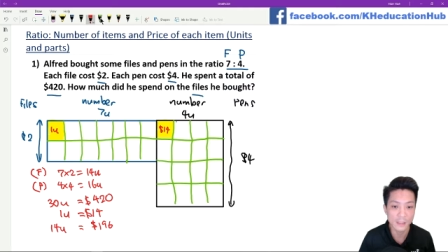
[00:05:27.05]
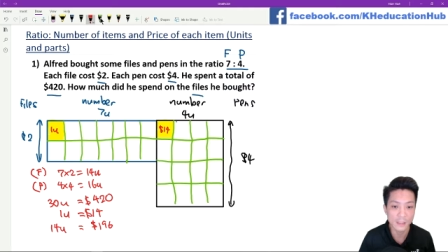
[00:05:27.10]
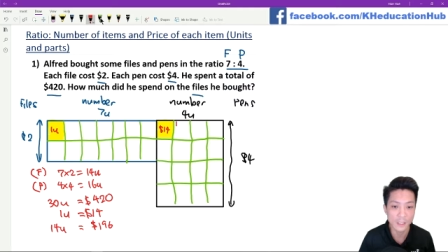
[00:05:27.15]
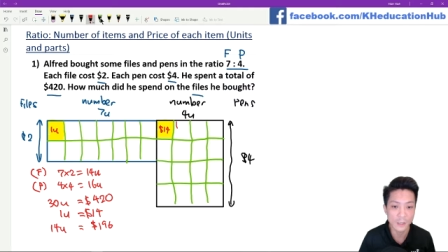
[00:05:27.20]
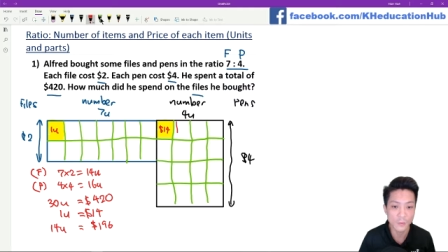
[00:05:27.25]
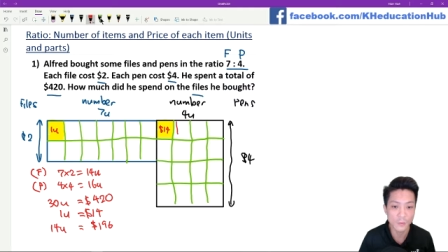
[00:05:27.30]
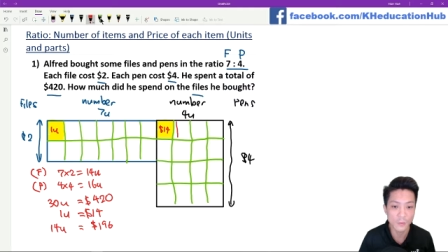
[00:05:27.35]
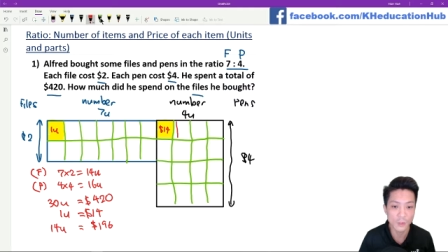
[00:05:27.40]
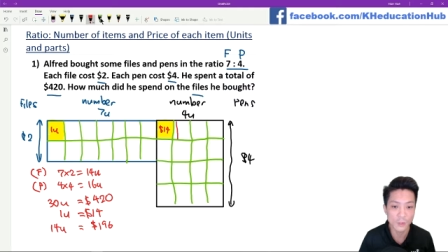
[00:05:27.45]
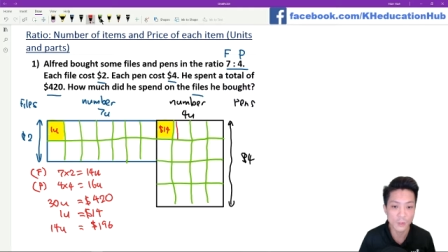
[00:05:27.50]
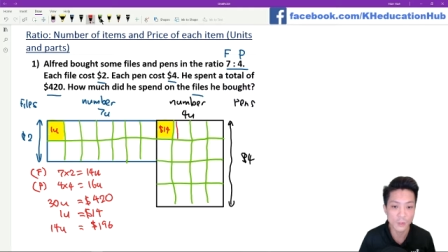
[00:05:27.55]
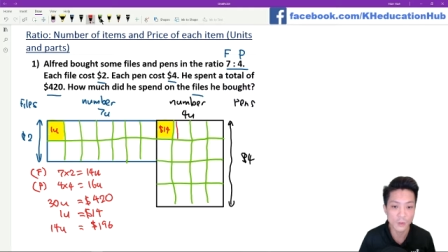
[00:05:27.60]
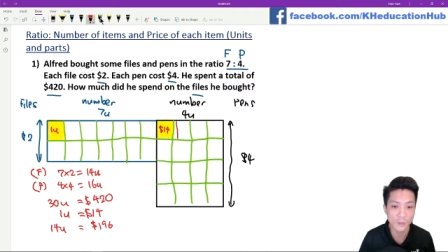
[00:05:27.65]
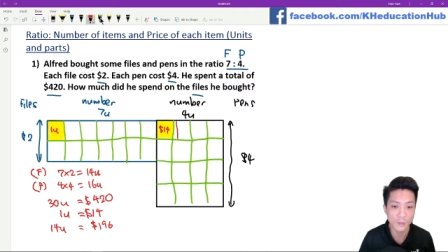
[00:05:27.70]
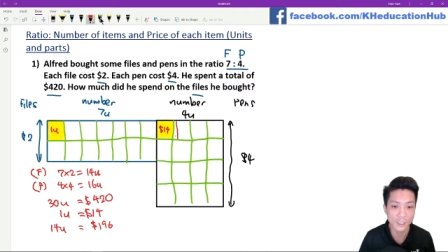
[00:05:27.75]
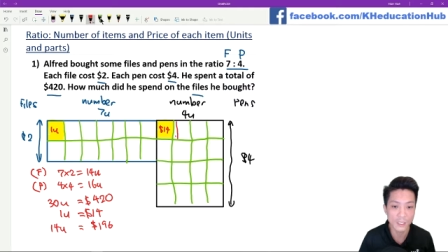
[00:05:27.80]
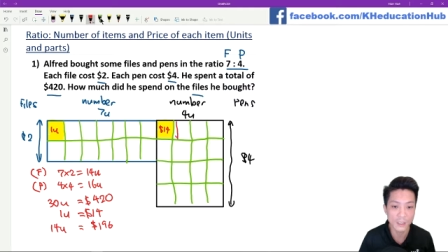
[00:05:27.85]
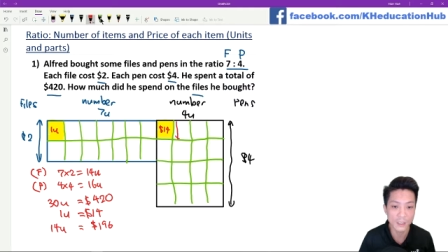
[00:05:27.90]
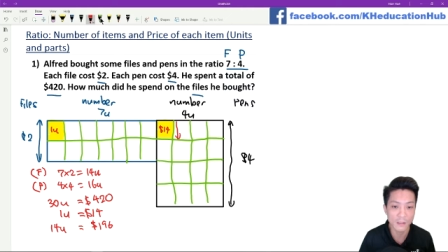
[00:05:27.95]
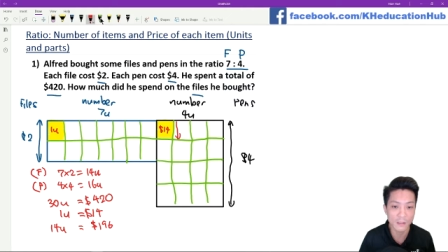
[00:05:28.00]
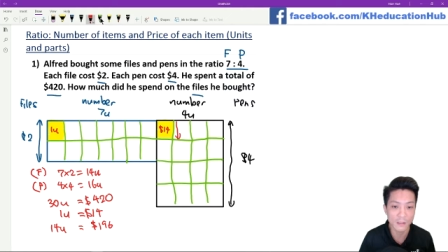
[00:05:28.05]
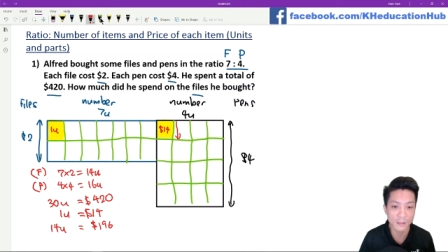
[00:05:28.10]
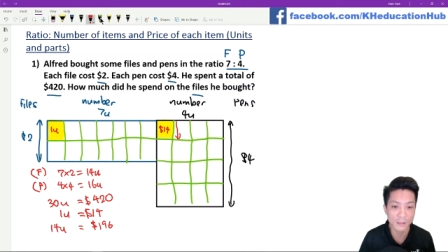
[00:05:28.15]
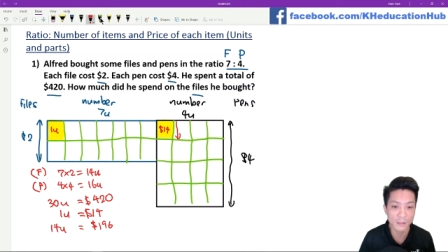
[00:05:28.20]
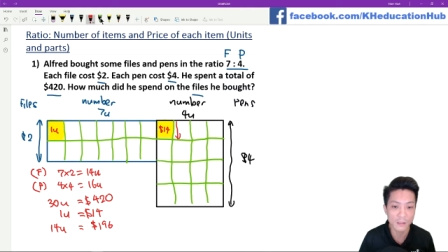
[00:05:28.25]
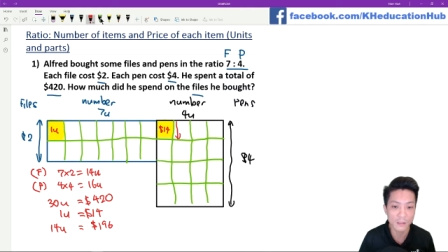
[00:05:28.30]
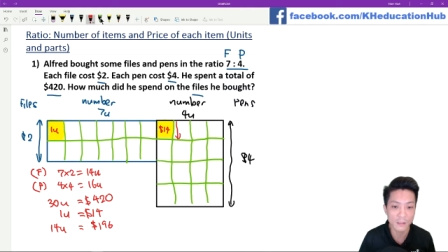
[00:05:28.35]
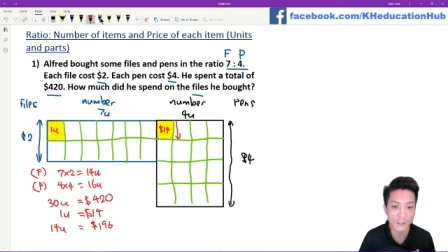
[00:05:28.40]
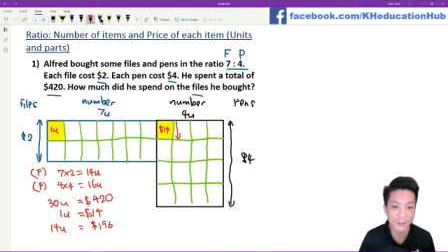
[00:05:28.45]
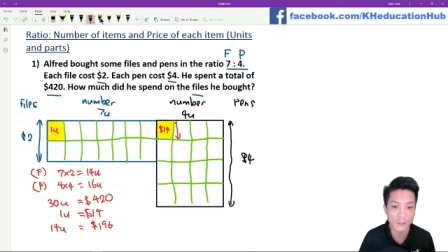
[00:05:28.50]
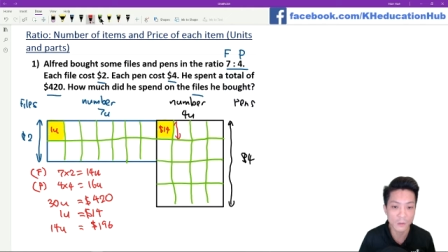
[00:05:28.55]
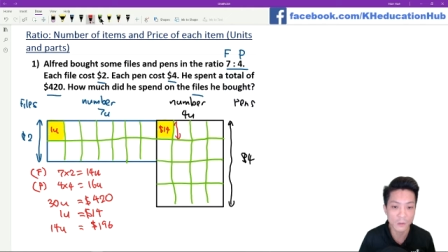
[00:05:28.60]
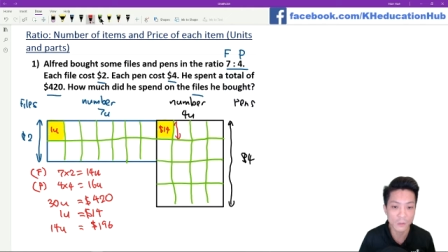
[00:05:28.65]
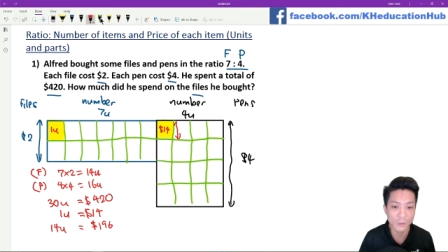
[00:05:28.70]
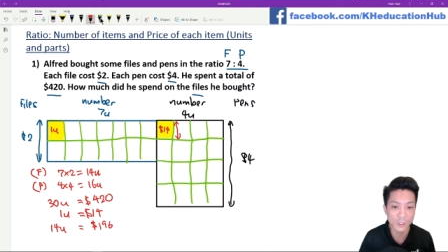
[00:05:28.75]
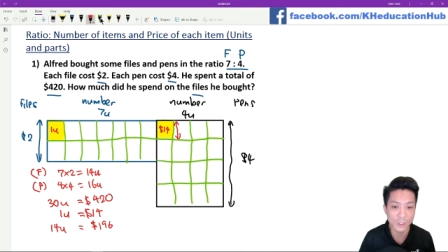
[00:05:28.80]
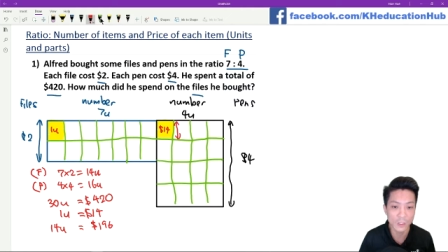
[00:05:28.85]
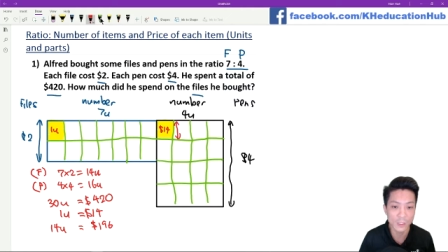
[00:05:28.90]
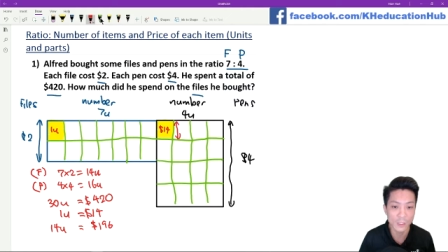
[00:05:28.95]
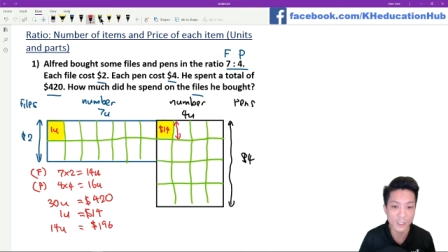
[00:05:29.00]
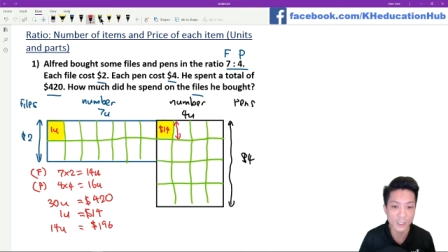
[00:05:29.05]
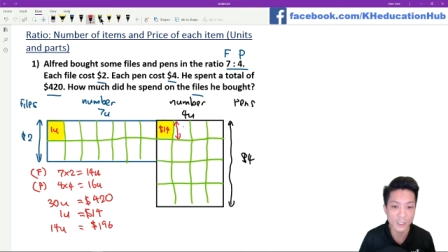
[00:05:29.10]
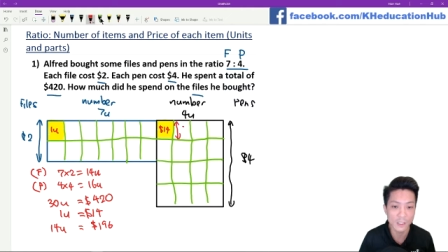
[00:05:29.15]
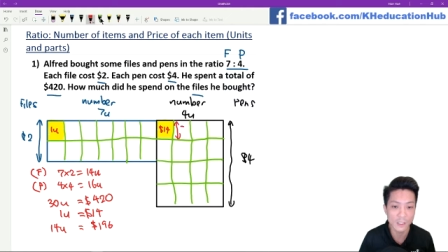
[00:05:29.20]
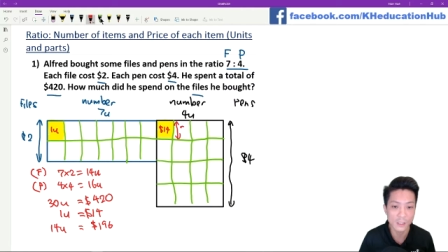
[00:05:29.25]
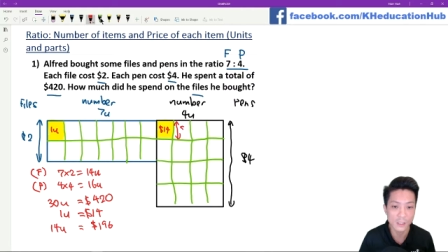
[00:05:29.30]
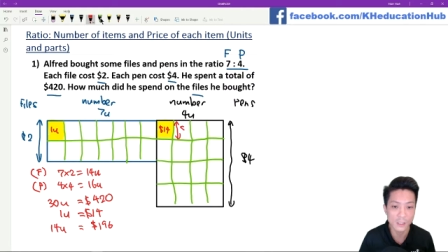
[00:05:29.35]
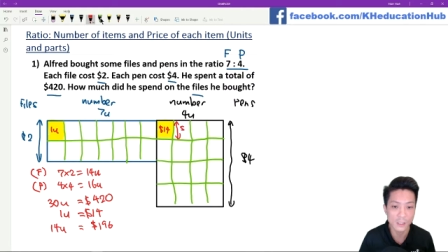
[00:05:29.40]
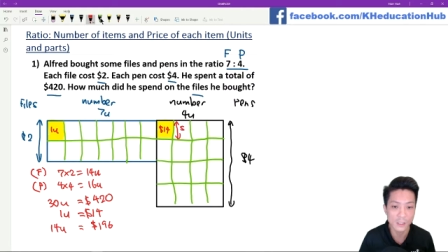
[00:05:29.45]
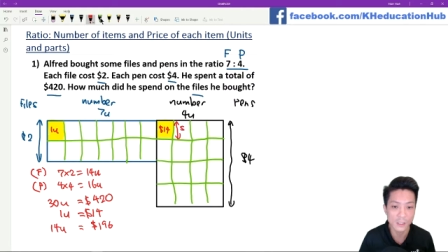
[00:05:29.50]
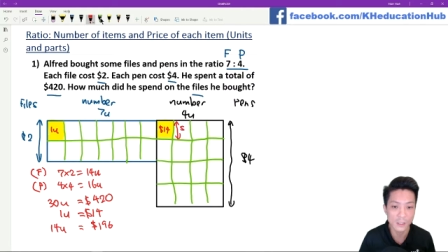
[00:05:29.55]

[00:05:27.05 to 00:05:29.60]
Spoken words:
And we know that here to here is